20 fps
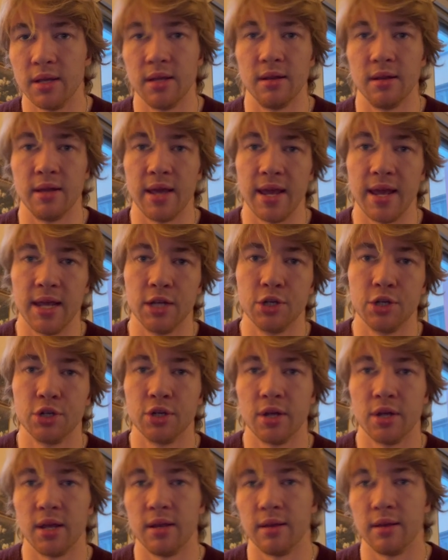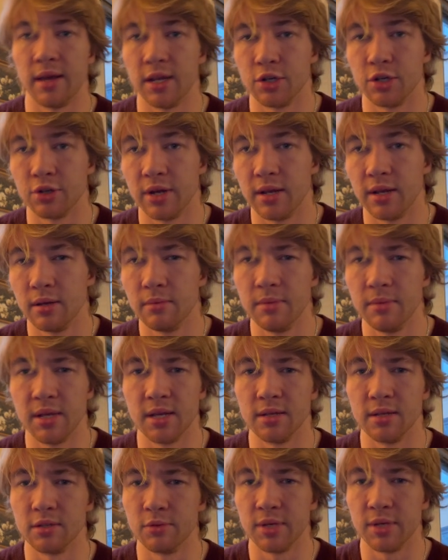in H and nitrate
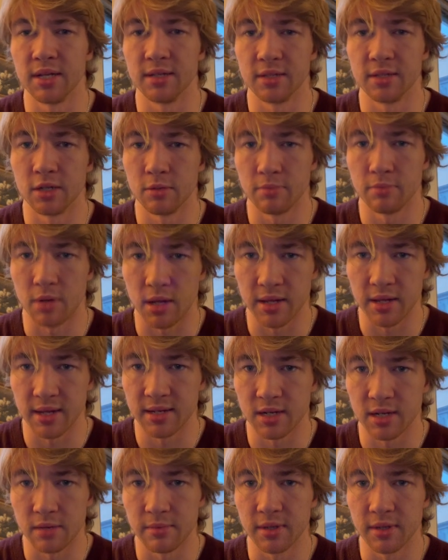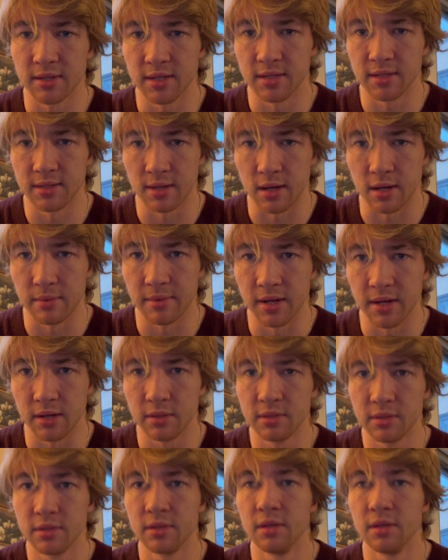because we consider polyatomics as non-metals.